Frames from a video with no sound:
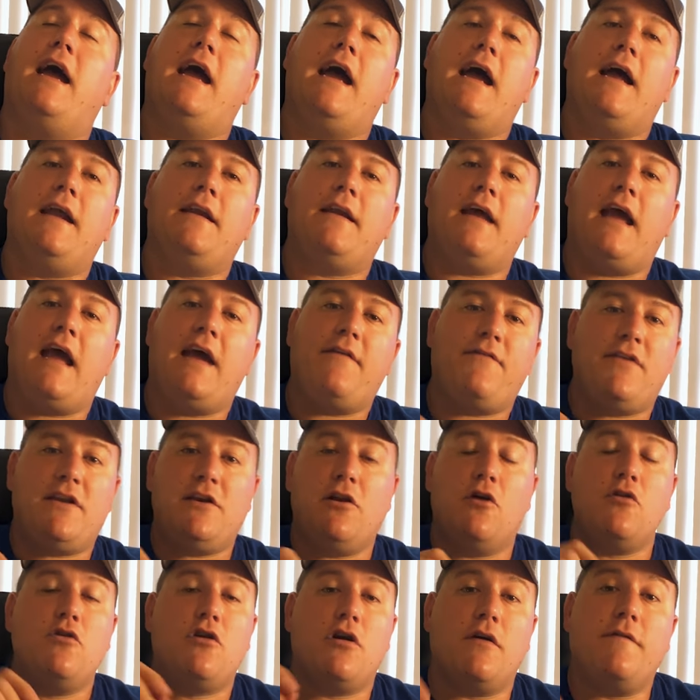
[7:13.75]
and having
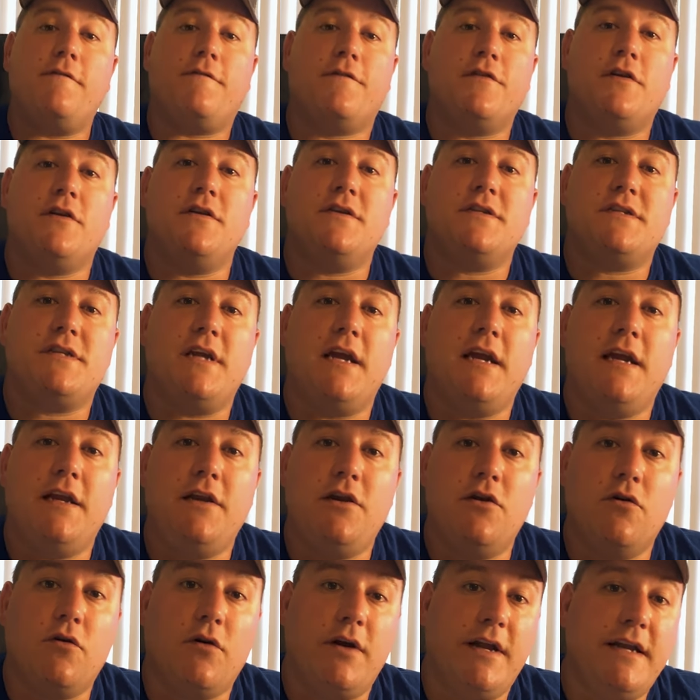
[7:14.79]
no confidence
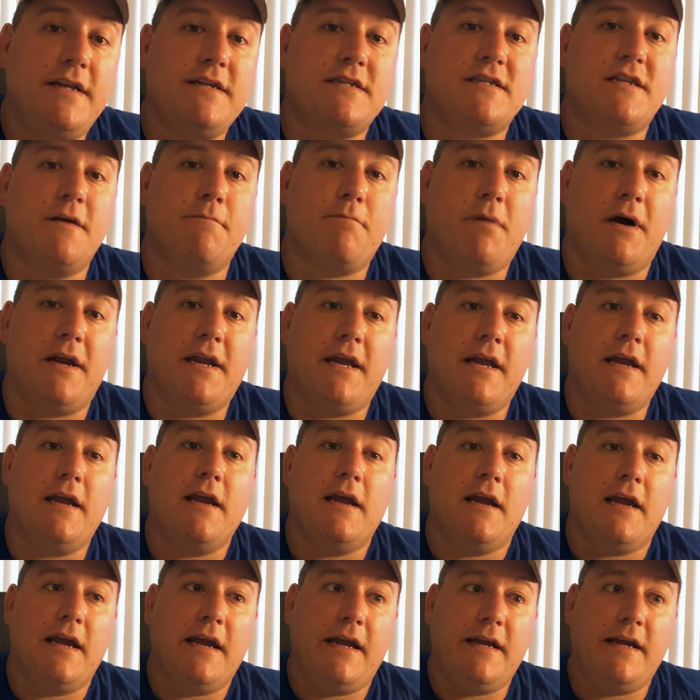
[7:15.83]
in your Insta-Buddy